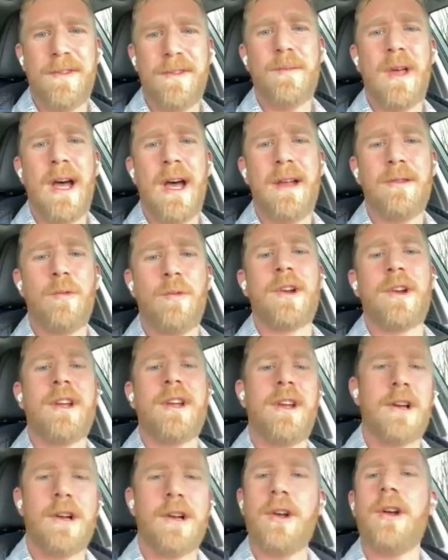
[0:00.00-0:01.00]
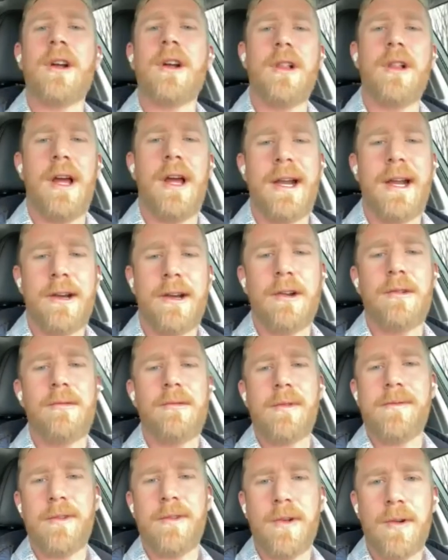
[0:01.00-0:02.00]
I'm not working a current client or a
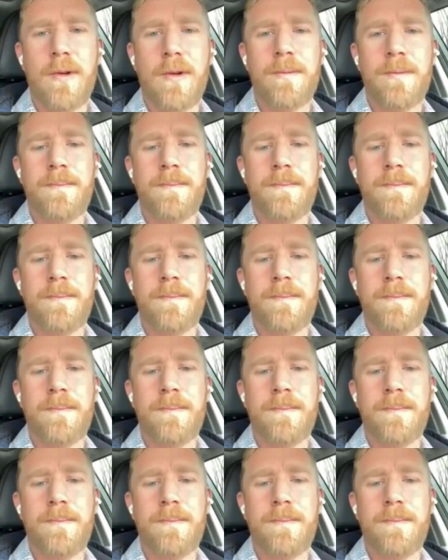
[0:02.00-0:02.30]
referral.